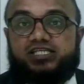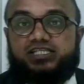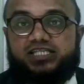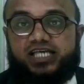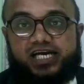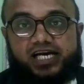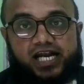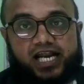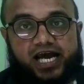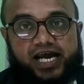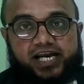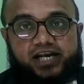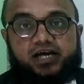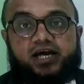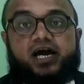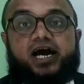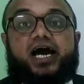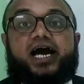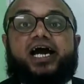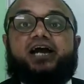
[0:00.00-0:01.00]

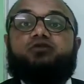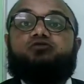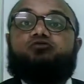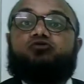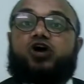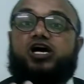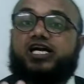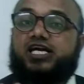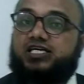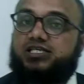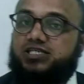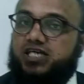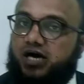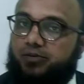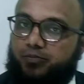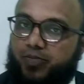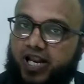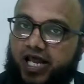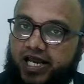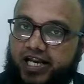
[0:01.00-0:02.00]
satellite and what is
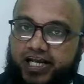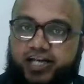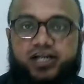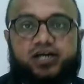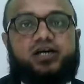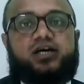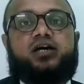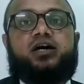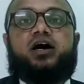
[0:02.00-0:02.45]
a planet.